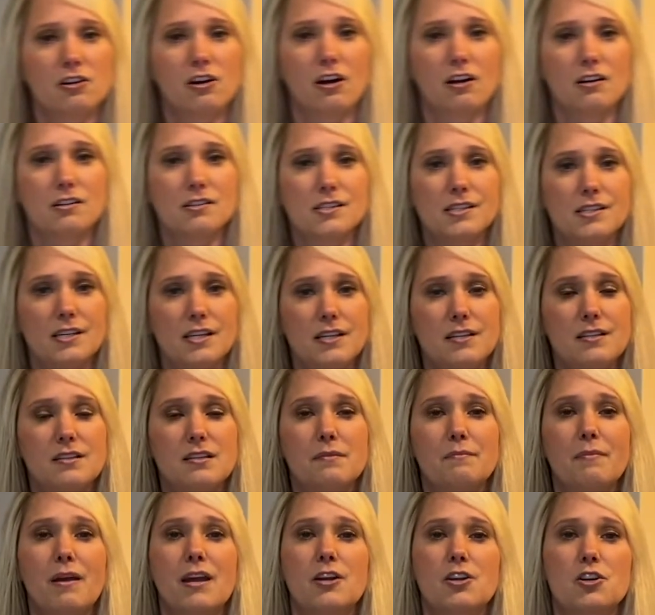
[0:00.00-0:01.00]
car seat
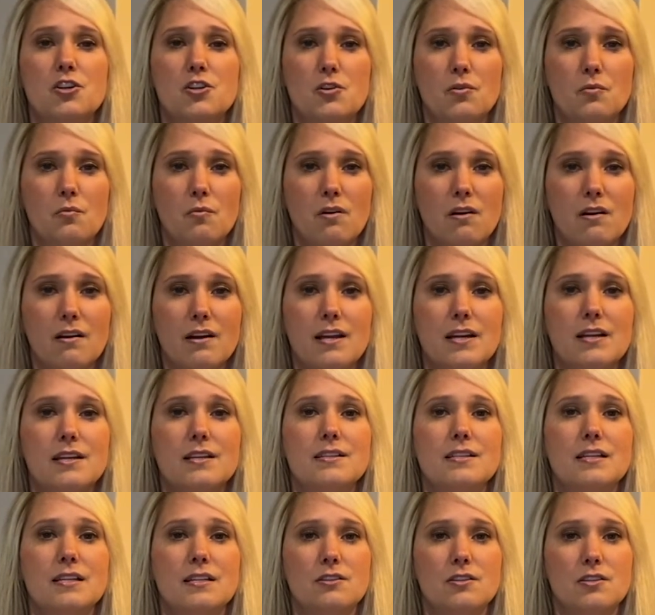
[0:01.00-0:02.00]
to make sure it
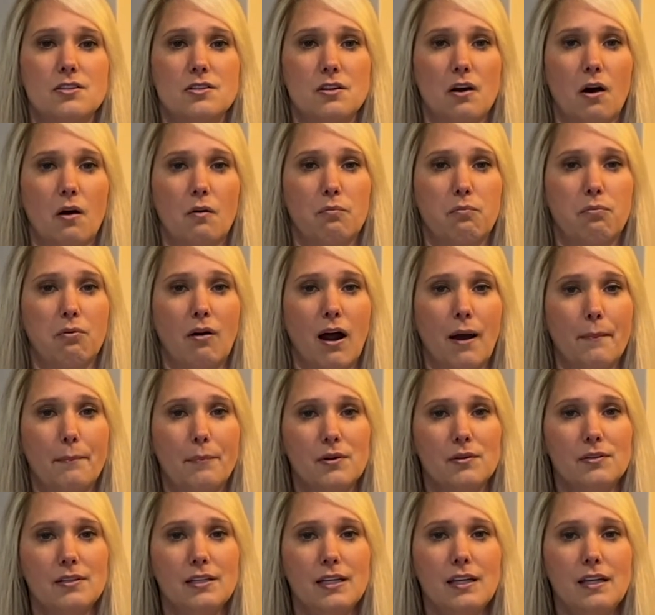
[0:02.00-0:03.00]
is installed
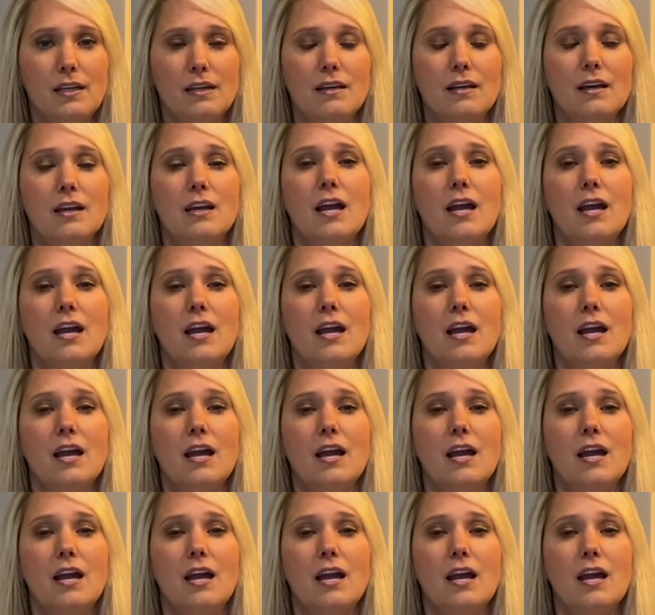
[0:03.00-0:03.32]
properly,